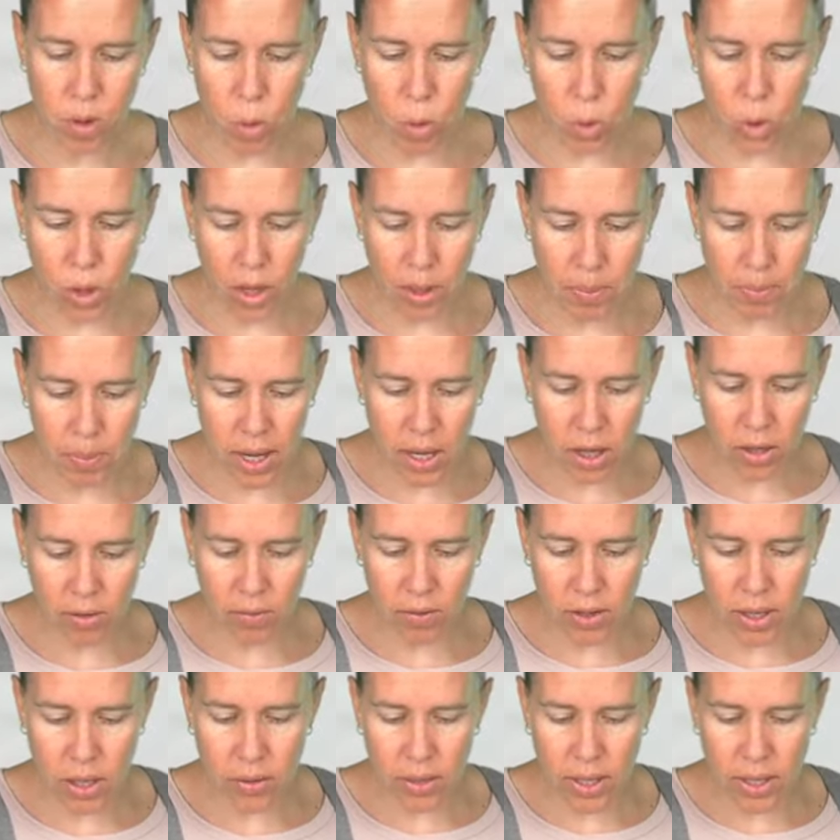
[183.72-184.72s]
or a pair
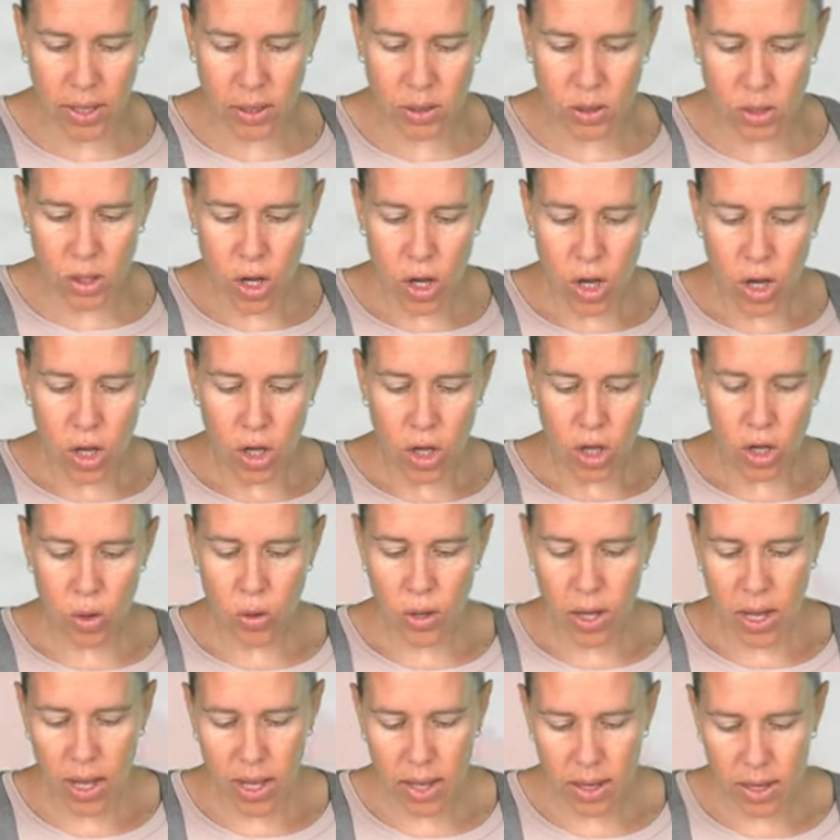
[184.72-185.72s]
of earrings, you
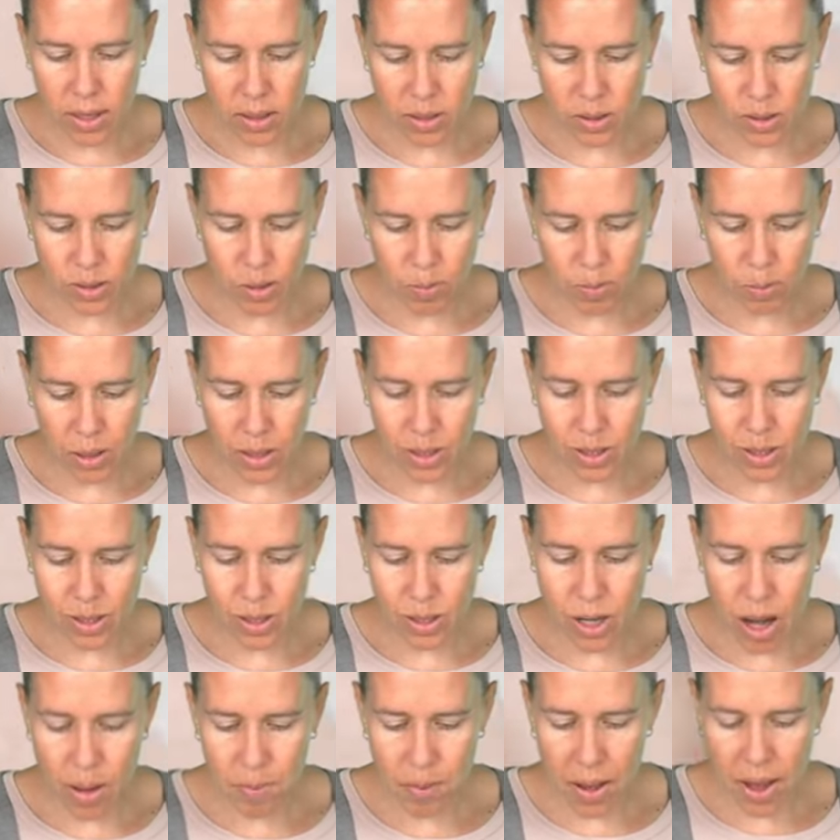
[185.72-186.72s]
can simply
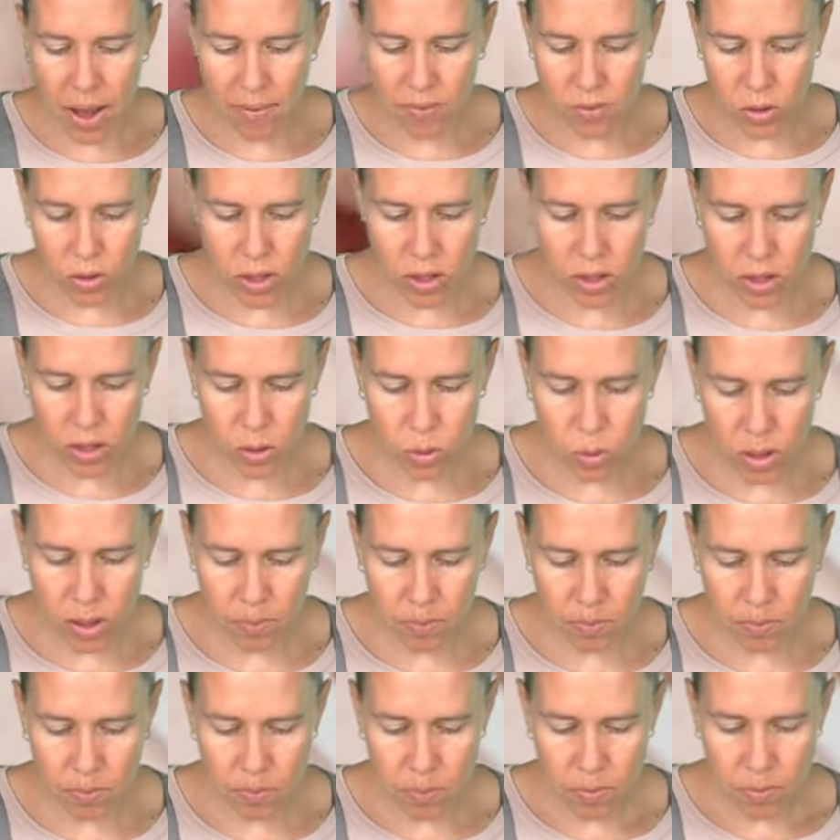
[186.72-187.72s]
stop after this
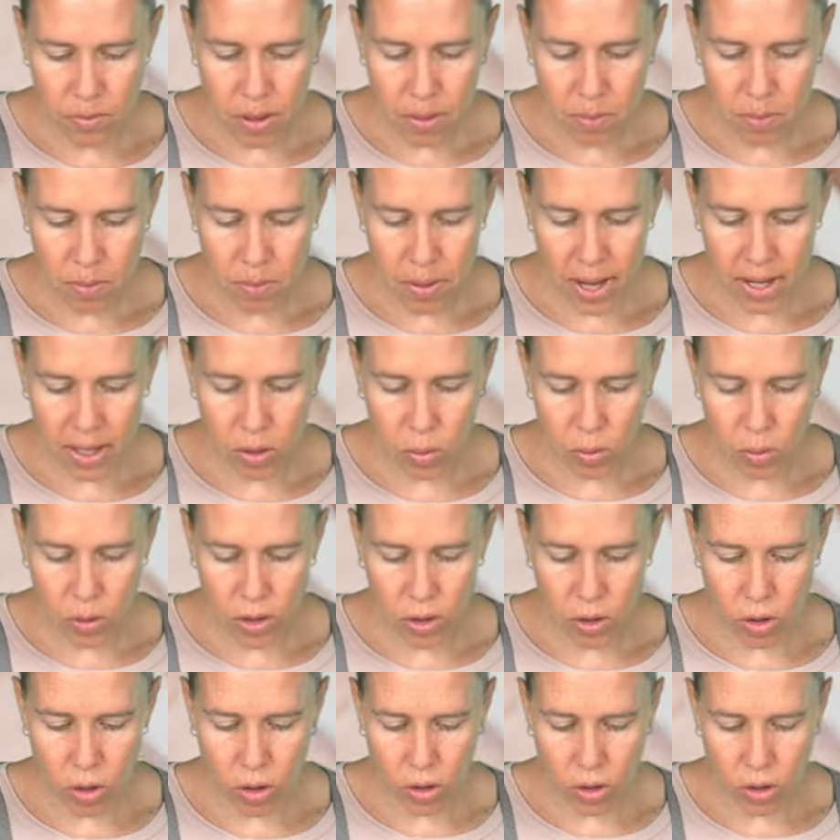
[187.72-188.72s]
one, back it
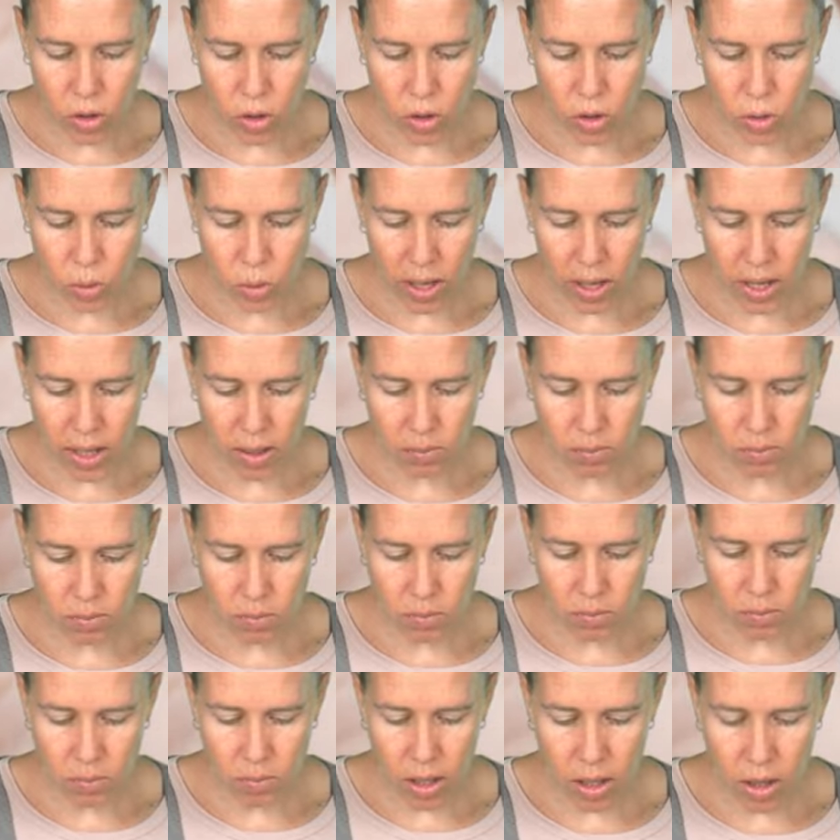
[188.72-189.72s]
with your ultra suede
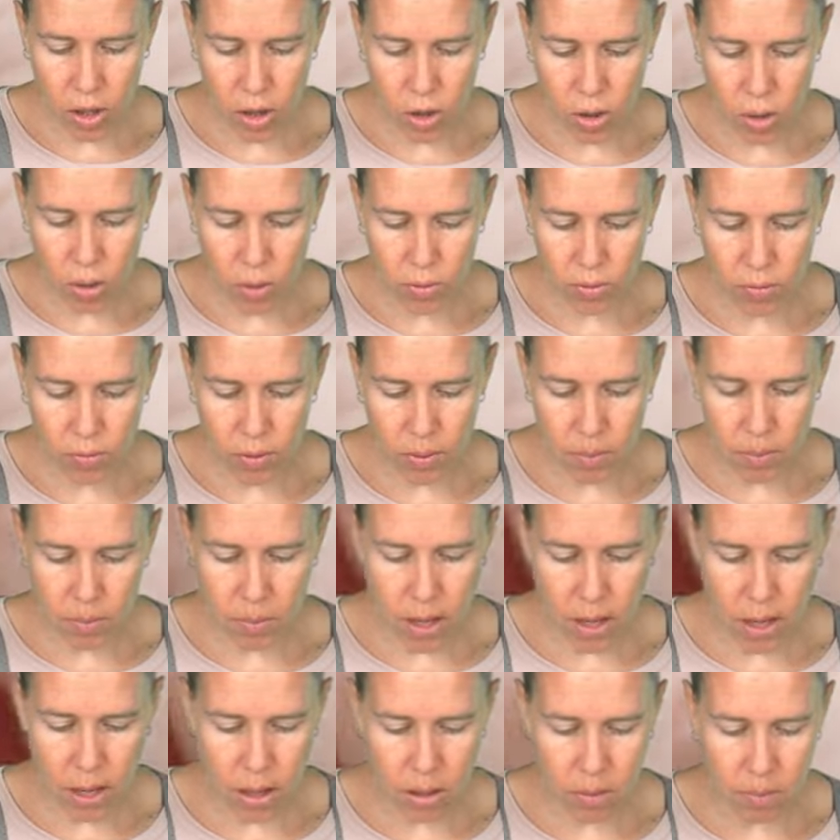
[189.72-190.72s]
and go from
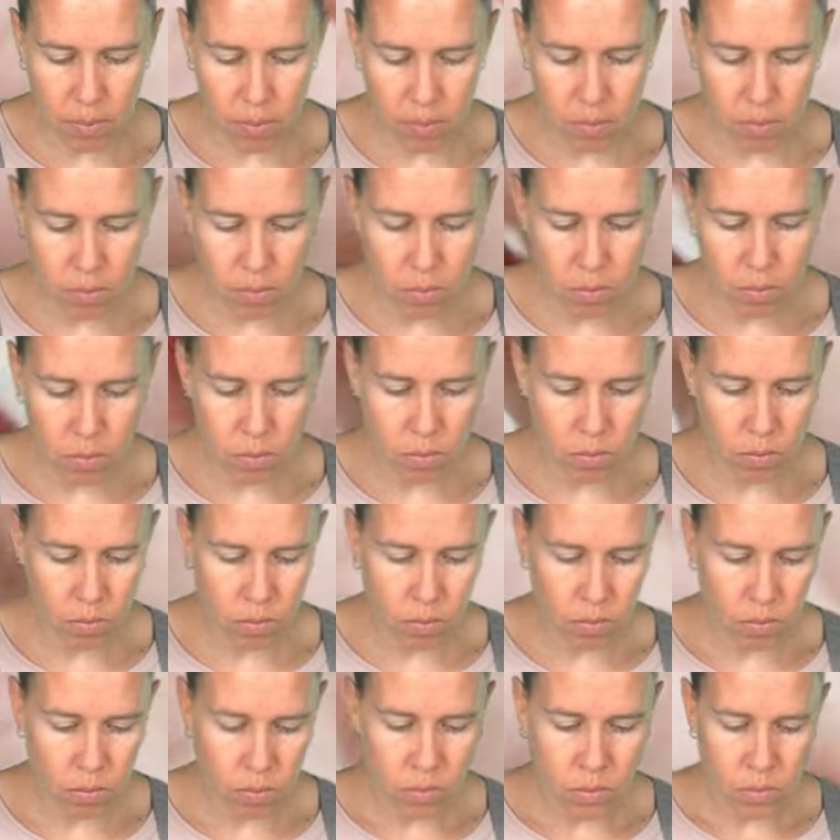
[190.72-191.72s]
there.
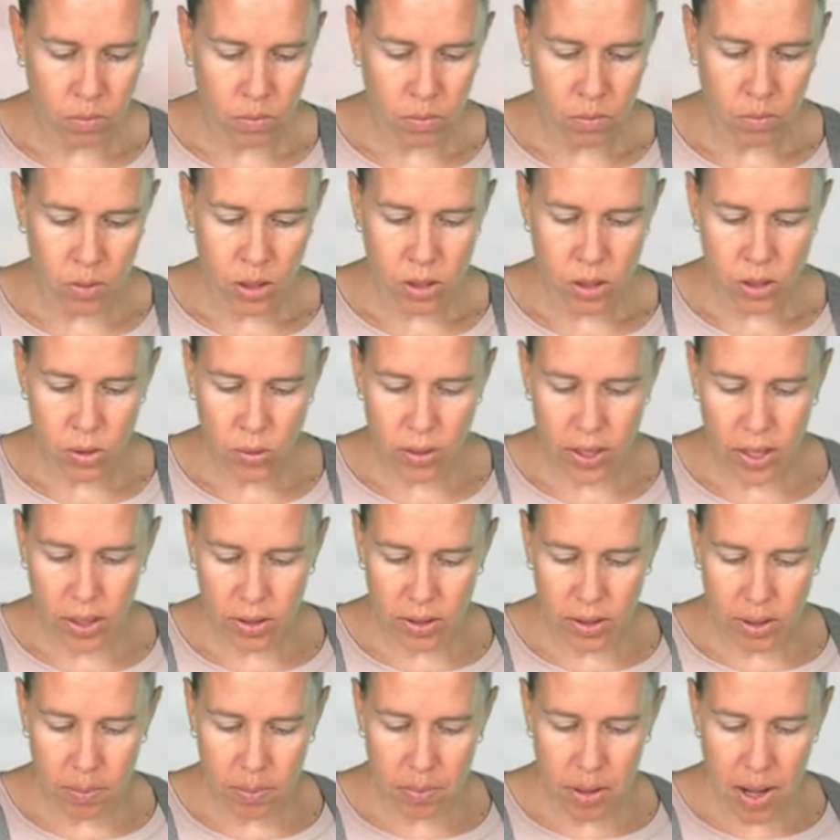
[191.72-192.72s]
So here
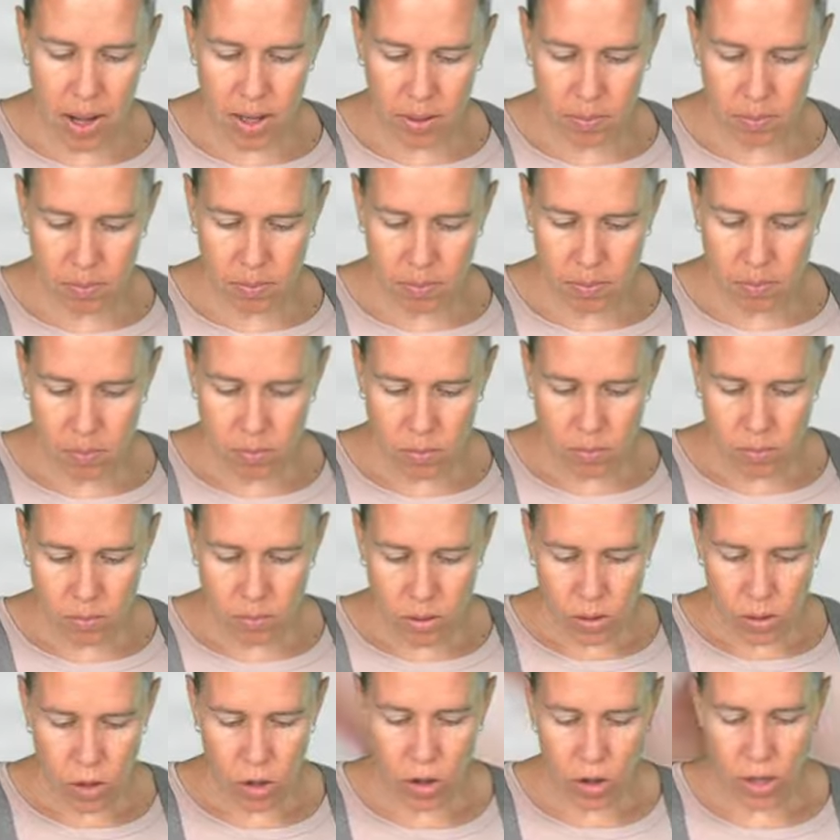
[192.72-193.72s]
at the bottom,
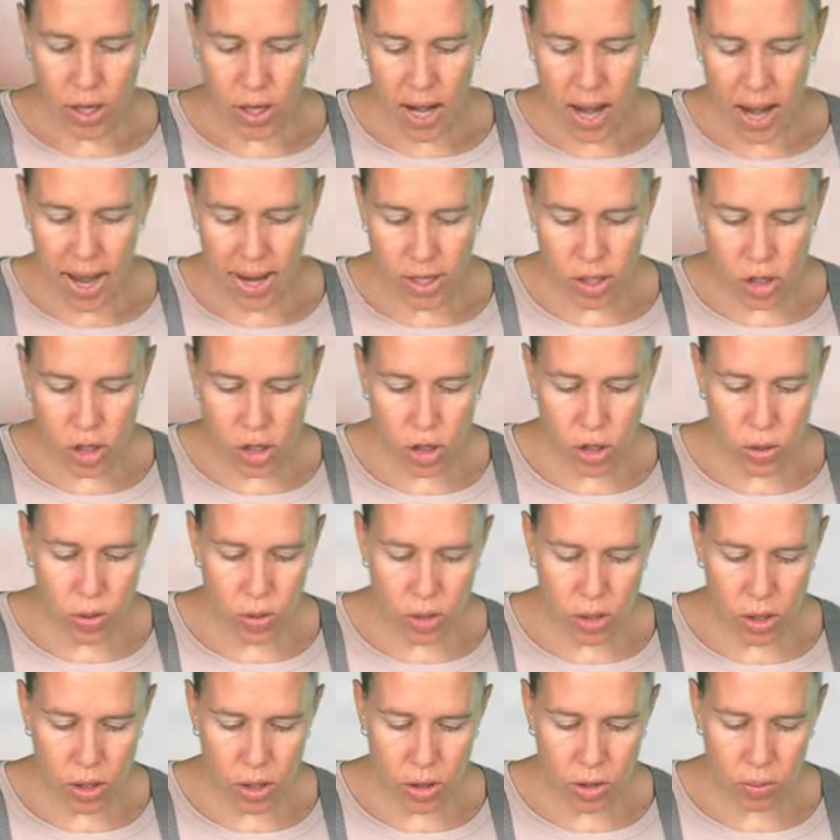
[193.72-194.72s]
you're gonna add
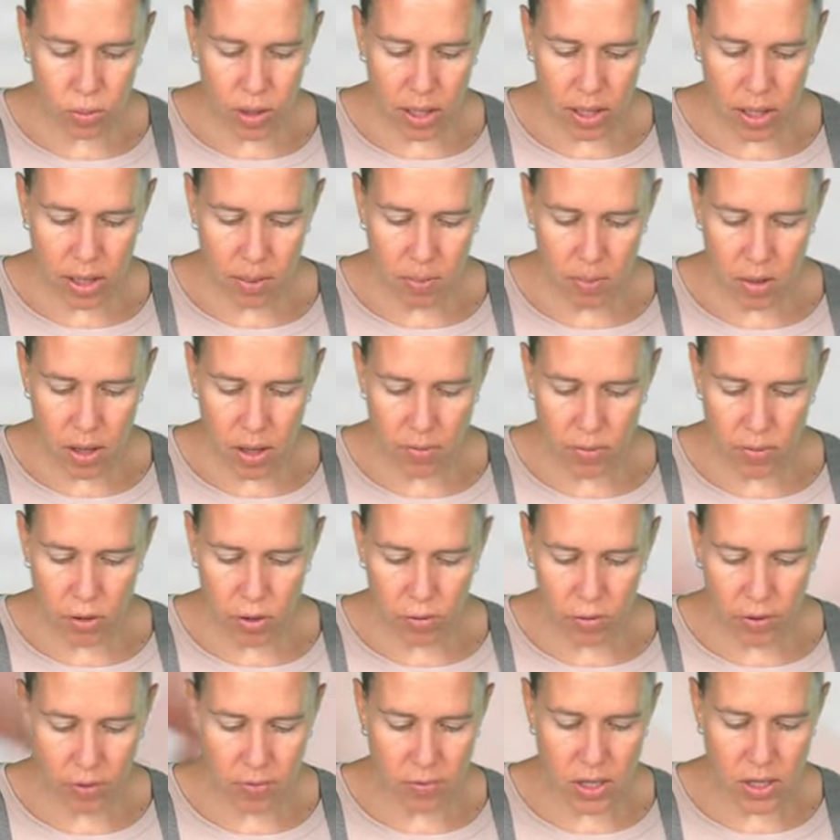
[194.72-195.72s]
two to three of
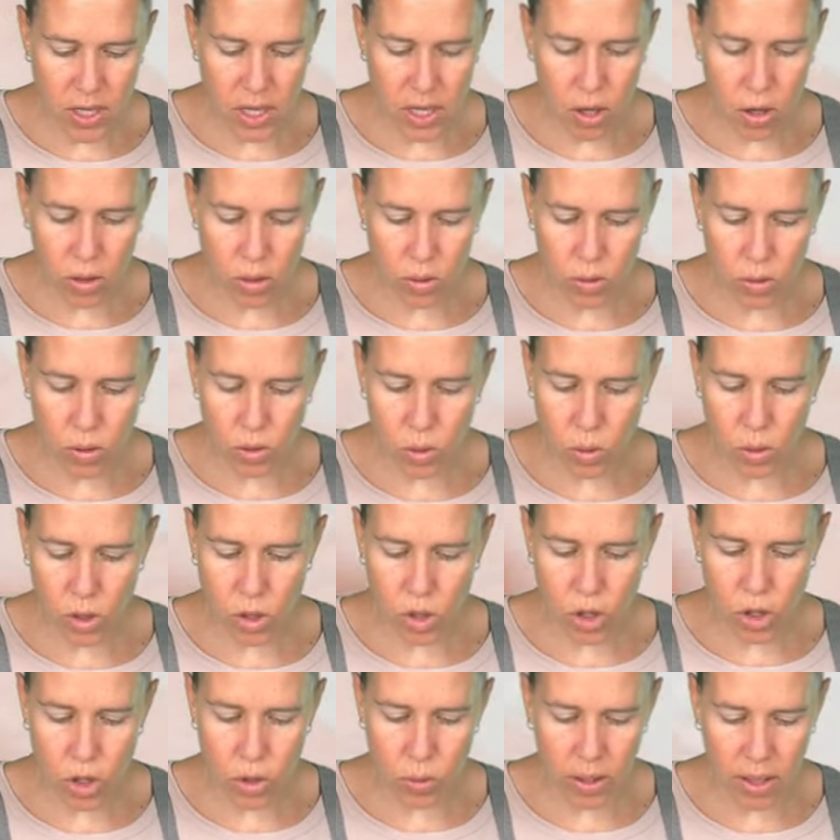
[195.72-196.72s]
your 15 O's or
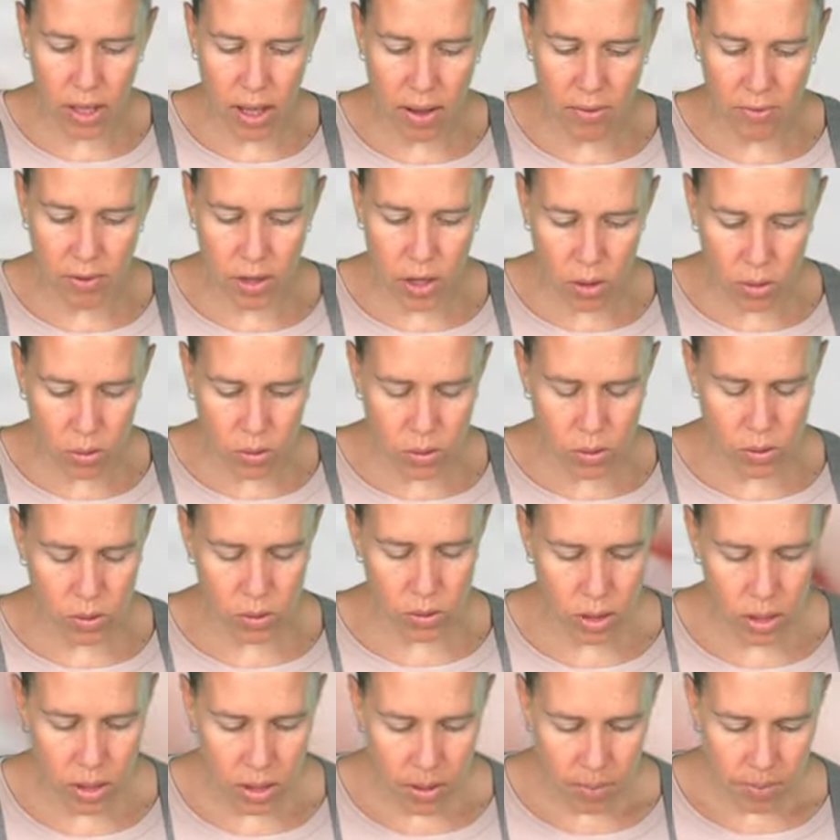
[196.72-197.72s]
two 11 O's,